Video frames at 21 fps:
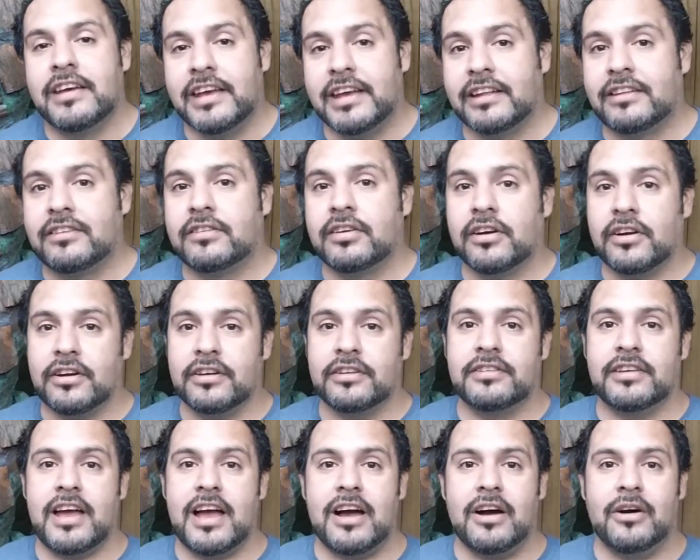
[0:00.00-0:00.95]
It
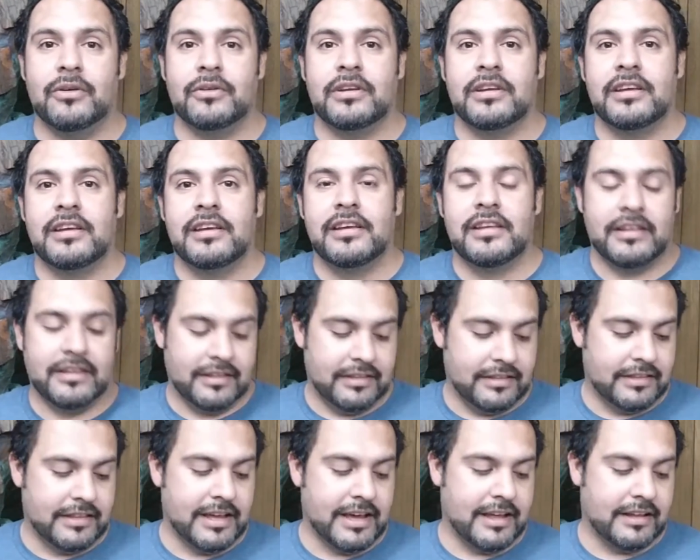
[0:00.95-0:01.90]
turns out
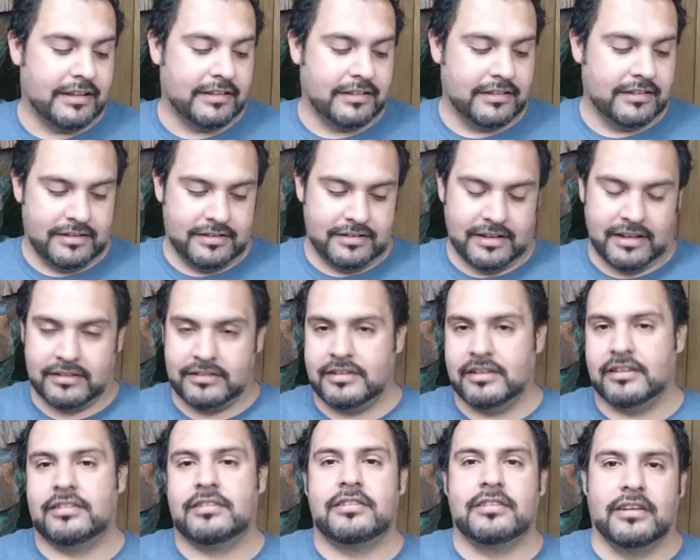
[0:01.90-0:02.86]
that
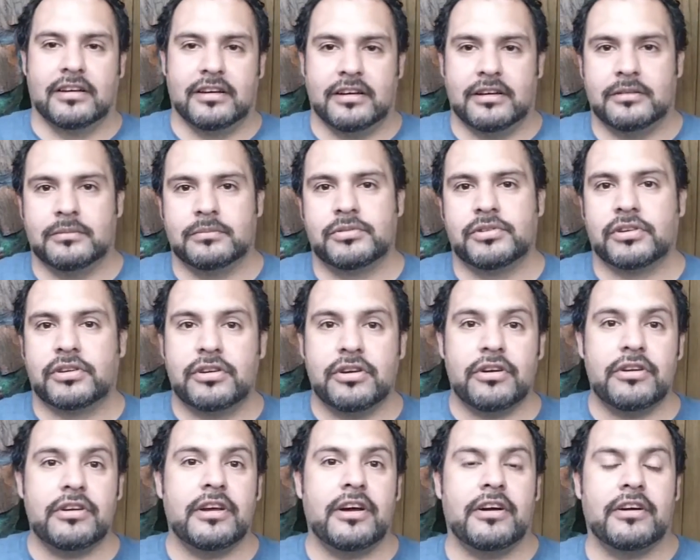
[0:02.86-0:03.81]
as this
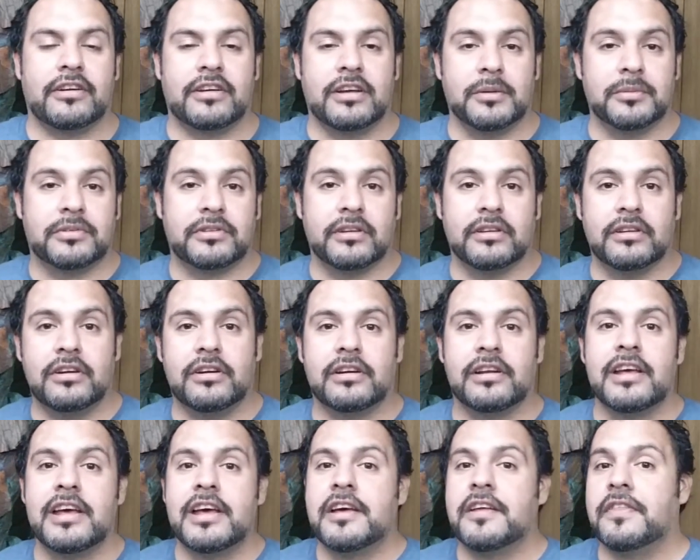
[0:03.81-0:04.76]
security arc comes to
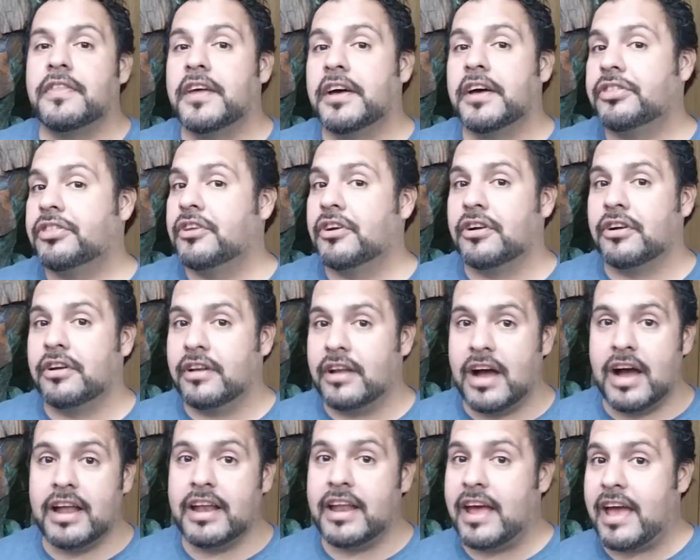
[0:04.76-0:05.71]
learn that they're
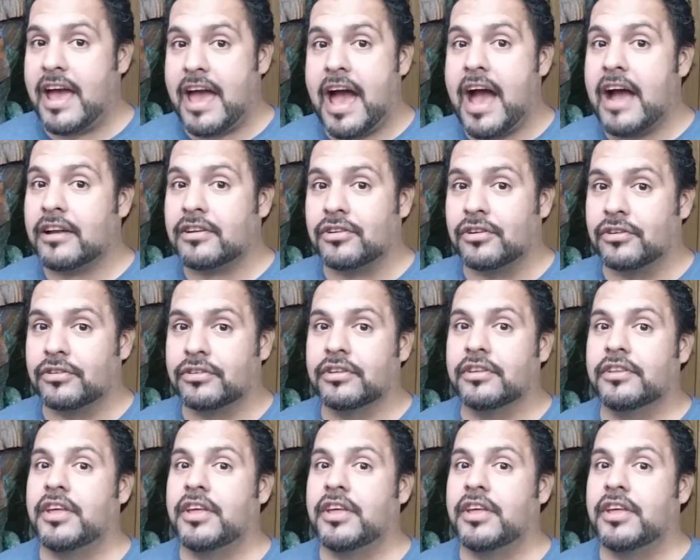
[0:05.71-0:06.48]
not actors.